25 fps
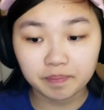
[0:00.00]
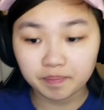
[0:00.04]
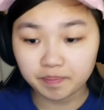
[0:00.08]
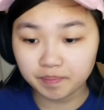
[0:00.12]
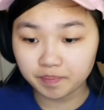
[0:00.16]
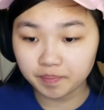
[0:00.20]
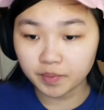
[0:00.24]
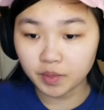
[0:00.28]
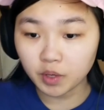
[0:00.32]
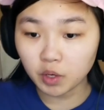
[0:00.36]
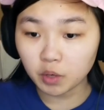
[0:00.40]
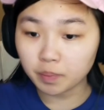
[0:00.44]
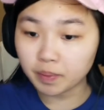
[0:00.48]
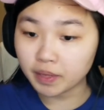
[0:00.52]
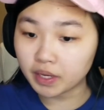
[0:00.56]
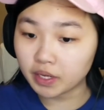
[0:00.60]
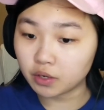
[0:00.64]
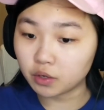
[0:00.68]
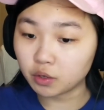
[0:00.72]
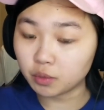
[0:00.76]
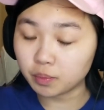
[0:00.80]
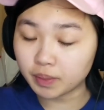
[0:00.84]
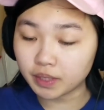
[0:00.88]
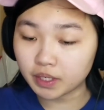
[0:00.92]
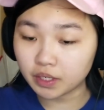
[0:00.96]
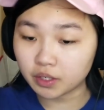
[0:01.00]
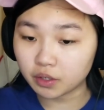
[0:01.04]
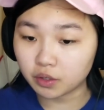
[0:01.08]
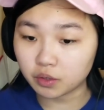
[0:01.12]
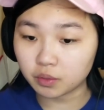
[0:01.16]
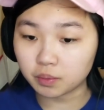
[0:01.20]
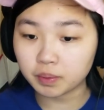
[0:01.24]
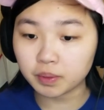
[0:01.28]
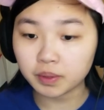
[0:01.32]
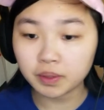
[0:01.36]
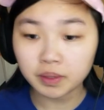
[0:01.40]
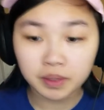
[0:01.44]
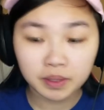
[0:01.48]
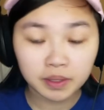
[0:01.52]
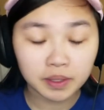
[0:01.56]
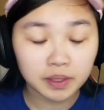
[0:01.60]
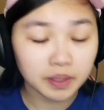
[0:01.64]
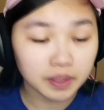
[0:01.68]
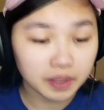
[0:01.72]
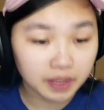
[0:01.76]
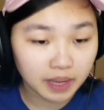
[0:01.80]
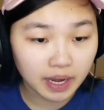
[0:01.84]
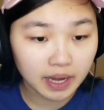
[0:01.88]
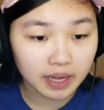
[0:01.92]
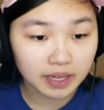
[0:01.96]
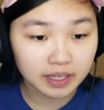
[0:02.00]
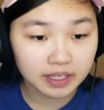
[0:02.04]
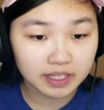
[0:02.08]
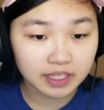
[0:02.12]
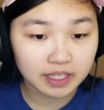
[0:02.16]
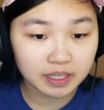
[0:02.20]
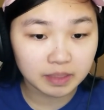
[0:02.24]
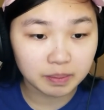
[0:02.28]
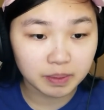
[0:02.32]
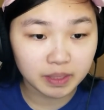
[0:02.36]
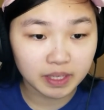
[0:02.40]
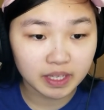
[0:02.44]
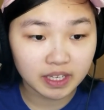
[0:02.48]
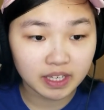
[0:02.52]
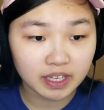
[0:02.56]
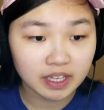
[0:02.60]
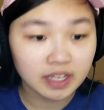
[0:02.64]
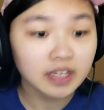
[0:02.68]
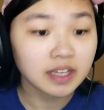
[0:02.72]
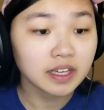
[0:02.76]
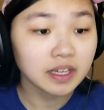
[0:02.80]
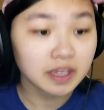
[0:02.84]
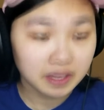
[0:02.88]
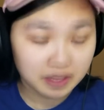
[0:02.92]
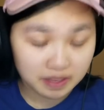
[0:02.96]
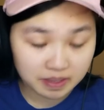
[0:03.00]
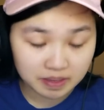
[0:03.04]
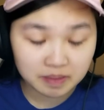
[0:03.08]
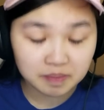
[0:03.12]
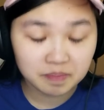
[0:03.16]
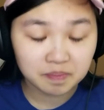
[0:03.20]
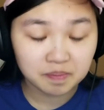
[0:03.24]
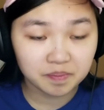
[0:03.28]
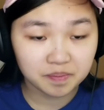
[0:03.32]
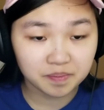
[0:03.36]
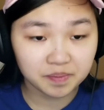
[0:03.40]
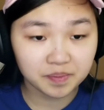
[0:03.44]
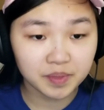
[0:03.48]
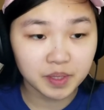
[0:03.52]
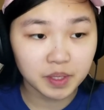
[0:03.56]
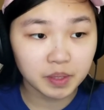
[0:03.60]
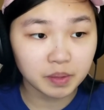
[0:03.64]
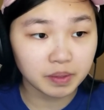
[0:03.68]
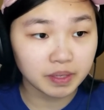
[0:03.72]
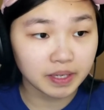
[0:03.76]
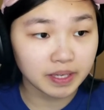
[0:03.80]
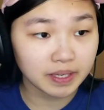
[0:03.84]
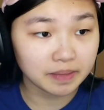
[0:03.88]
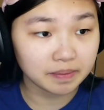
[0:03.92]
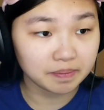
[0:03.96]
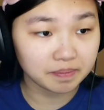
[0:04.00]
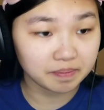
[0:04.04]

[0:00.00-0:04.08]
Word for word: Nopey, nopey, nope. Not gonna be doing it.